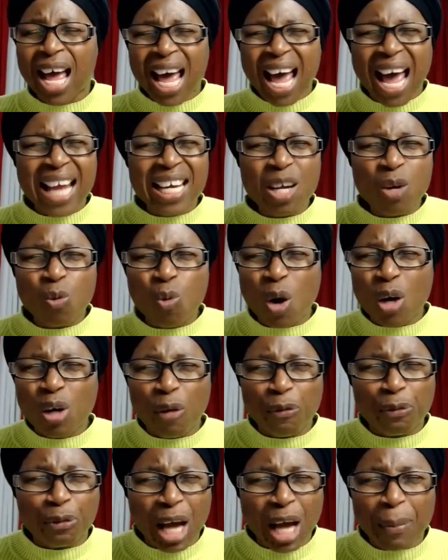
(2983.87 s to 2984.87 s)
Any one
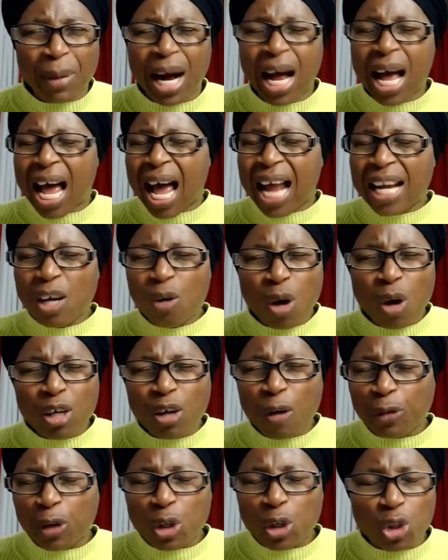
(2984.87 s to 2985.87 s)
of them, any one
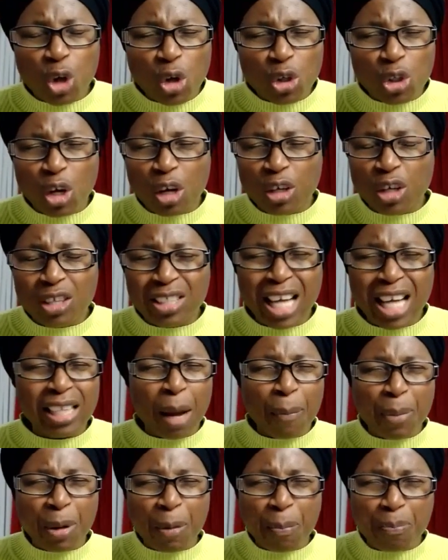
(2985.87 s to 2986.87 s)
of your sons, your daughter
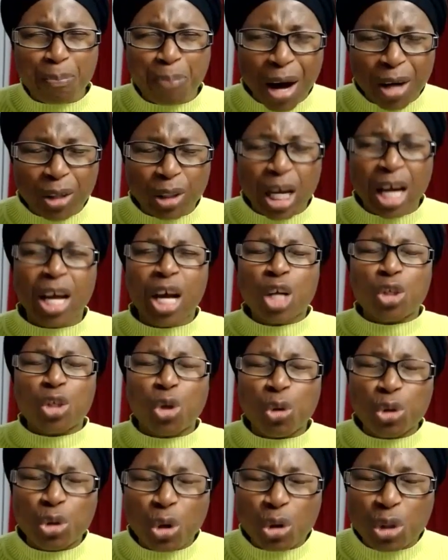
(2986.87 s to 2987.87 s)
that be bound
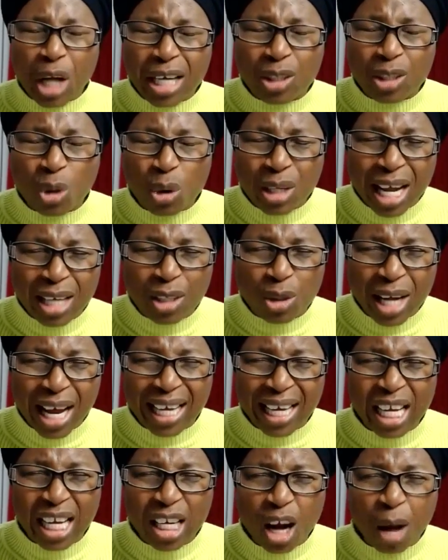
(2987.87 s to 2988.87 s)
to, to, to, to, the, to the
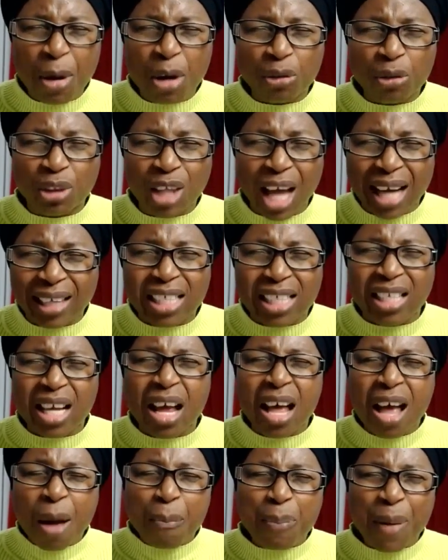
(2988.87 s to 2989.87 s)
kingdom of darkness
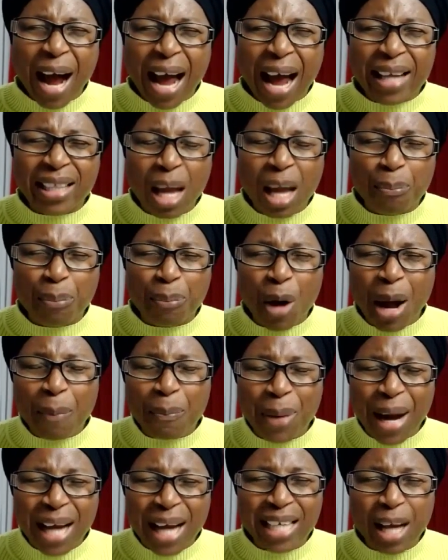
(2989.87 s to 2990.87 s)
by them by,
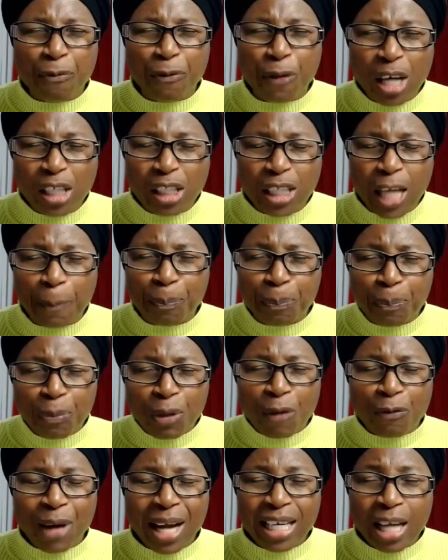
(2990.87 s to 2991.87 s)
by the first um,
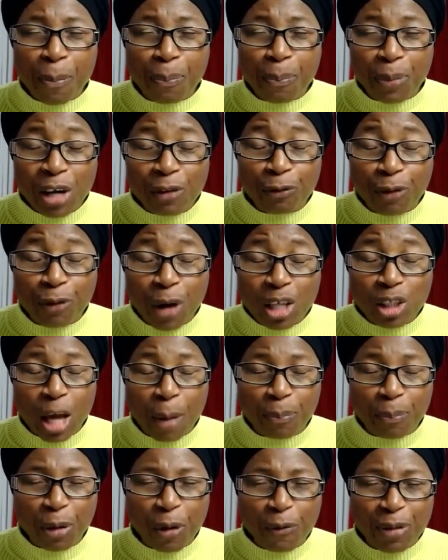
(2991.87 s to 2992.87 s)
by the first uh,
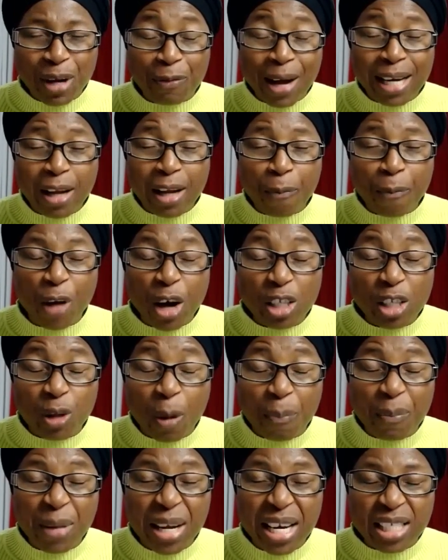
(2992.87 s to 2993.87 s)
prophet, by the first
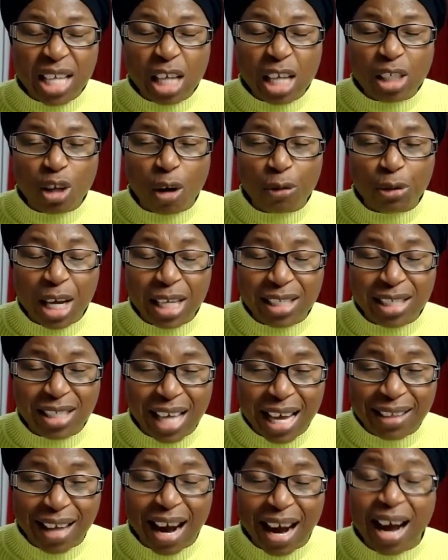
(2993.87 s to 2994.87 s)
ministers of
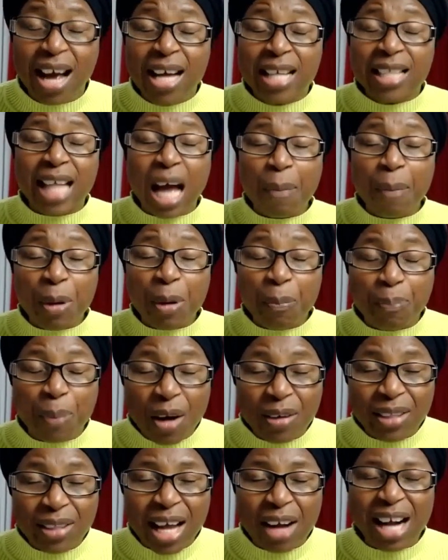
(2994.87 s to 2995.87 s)
Satan that be
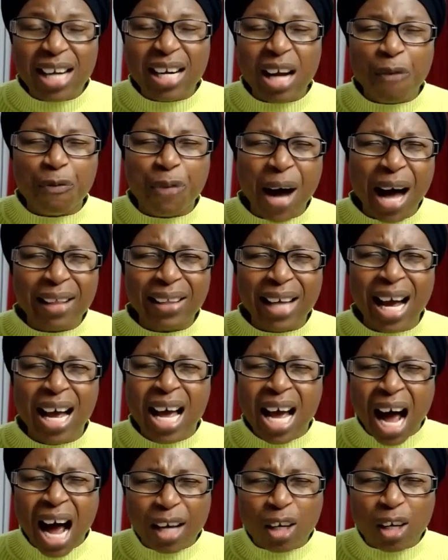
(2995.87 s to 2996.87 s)
bound and Father,
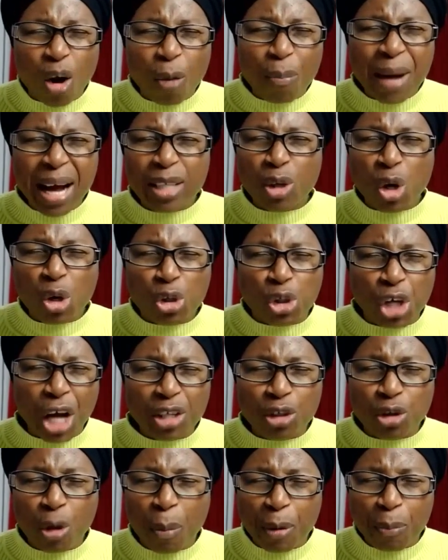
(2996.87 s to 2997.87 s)
I command those
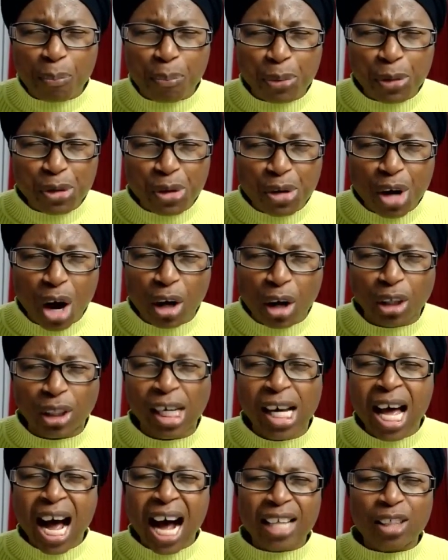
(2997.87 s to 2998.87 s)
chains to be broken
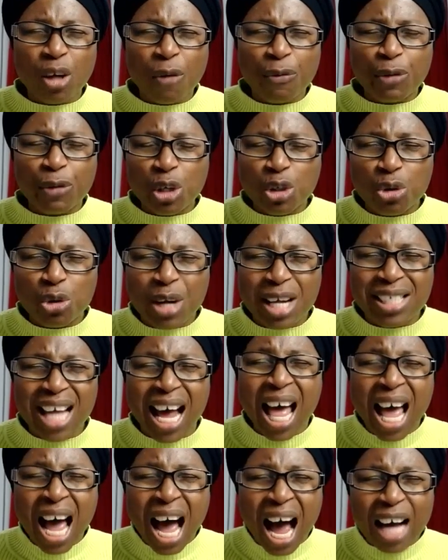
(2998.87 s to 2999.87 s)
out of your children.
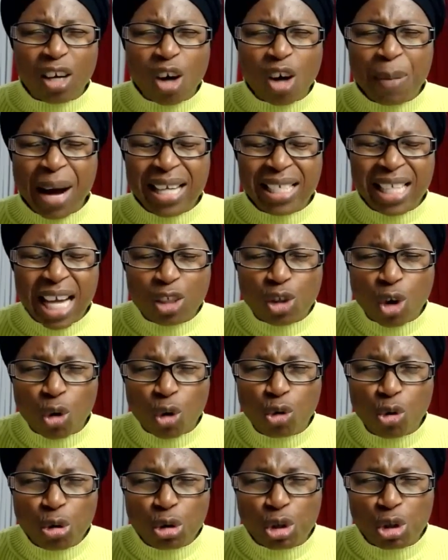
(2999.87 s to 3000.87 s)
I command command them to
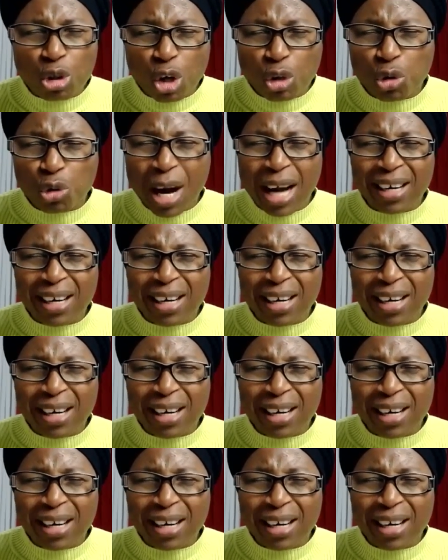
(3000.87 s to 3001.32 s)
lose your children